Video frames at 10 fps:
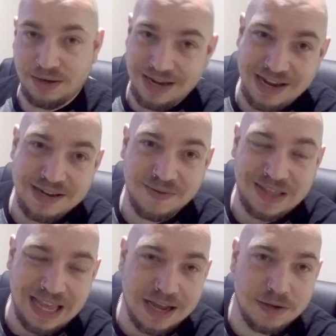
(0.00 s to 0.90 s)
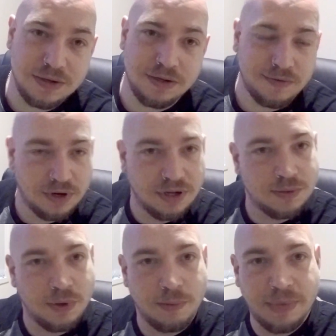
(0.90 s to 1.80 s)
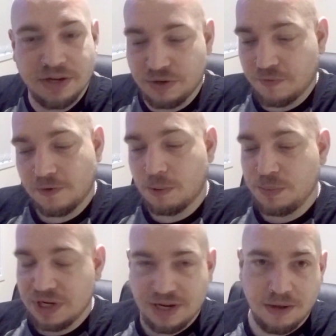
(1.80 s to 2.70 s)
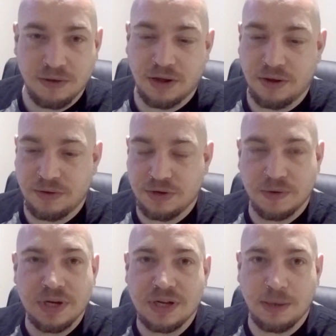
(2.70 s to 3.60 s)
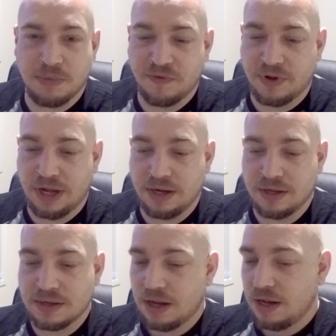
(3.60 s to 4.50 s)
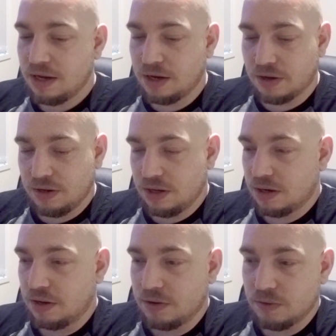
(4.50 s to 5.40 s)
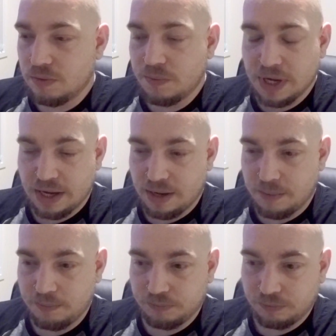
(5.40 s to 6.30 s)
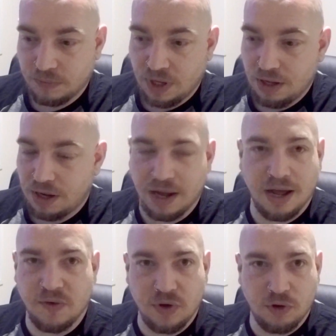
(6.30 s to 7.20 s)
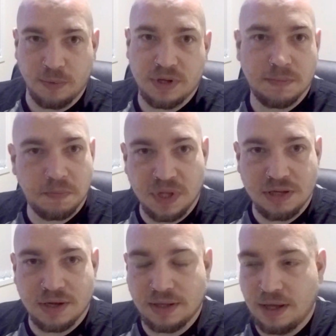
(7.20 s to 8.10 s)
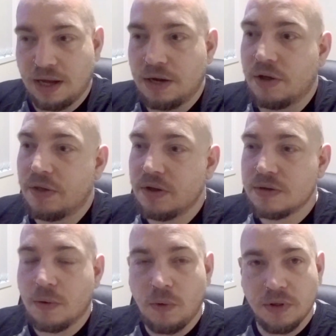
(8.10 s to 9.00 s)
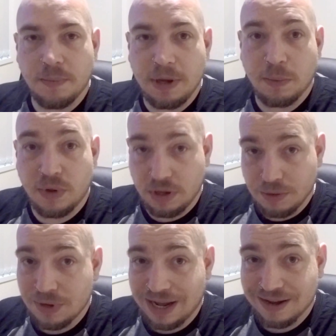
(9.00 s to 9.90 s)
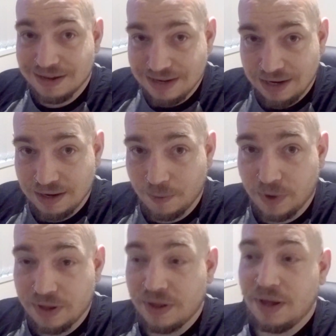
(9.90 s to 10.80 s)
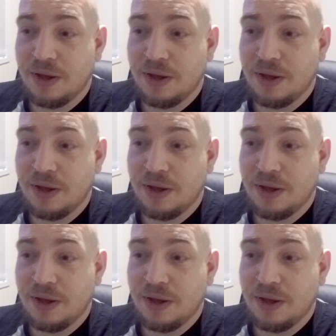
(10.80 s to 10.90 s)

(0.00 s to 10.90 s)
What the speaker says: tens of thousands of dollars worth of budget from your telcos, your internet providers, your local like Harvey Normans and things like that. Those are all the people that you're now contending with